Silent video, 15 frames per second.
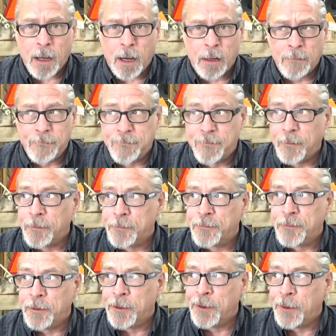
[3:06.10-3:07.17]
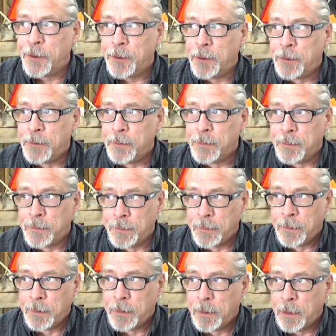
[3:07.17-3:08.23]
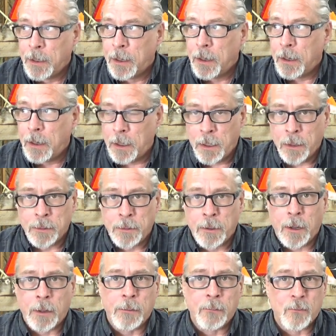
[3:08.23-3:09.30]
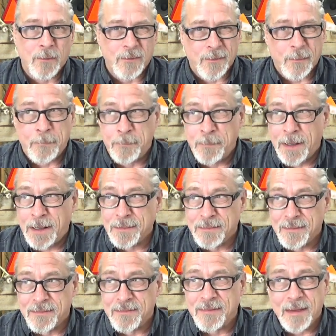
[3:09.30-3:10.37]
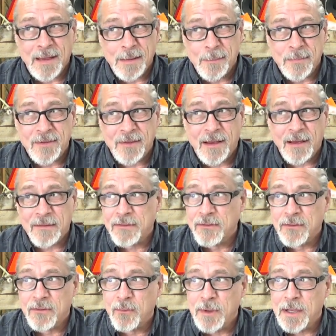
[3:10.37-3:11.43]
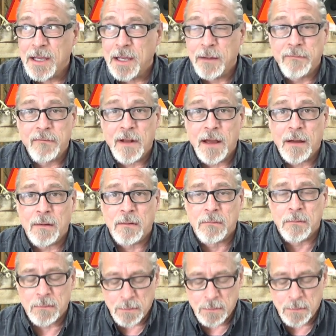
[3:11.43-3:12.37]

Our first year here, our garden was about the same size as we have now.